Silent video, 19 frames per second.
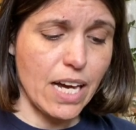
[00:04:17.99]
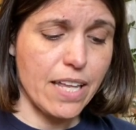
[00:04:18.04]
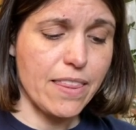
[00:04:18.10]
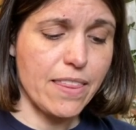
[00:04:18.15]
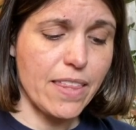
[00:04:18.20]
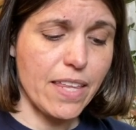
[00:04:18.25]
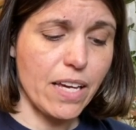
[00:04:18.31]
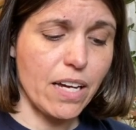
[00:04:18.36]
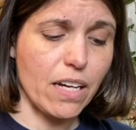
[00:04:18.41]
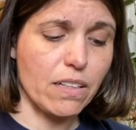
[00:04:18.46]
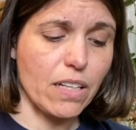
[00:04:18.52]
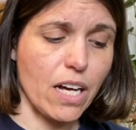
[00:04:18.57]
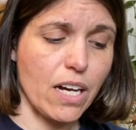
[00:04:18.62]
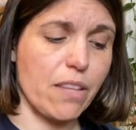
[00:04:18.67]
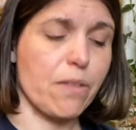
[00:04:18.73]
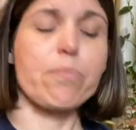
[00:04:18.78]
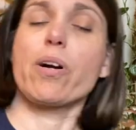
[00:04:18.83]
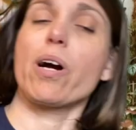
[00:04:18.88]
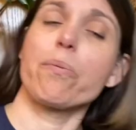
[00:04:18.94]
think a lot of
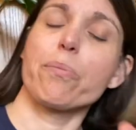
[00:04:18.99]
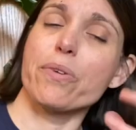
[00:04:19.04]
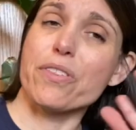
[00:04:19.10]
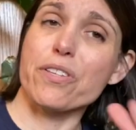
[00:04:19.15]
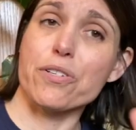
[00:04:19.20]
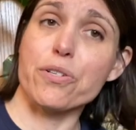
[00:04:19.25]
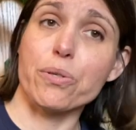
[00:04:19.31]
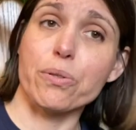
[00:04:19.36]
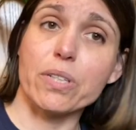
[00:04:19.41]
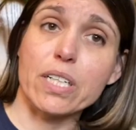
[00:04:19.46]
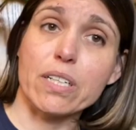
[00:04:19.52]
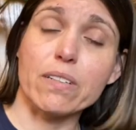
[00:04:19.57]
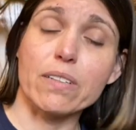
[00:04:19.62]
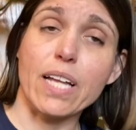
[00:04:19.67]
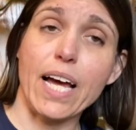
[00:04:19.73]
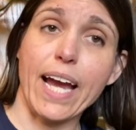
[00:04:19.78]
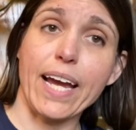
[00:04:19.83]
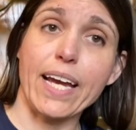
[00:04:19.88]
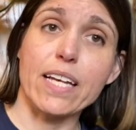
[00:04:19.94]
the problem with the too little
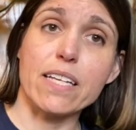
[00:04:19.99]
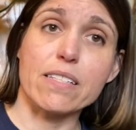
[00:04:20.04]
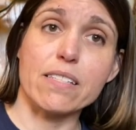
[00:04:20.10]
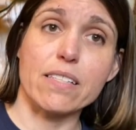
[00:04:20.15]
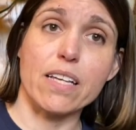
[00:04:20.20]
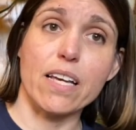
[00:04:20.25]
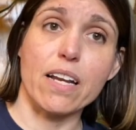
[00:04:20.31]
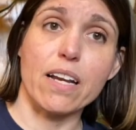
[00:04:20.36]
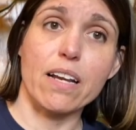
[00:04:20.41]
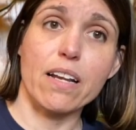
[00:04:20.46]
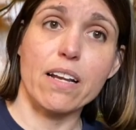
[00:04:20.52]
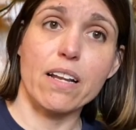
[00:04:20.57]
light is that